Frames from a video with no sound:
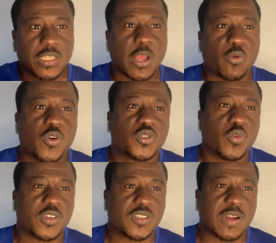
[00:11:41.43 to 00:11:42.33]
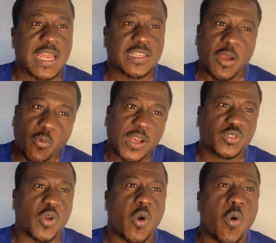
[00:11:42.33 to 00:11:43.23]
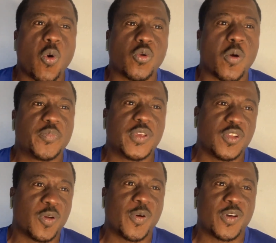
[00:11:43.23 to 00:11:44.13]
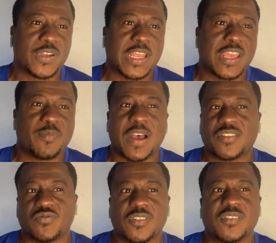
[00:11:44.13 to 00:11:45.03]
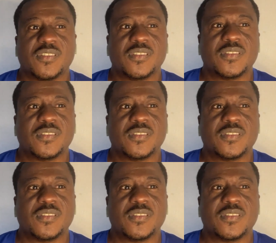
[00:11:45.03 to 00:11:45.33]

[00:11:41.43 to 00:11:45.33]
Do you think the coach was right? And what's your own opinion on the game as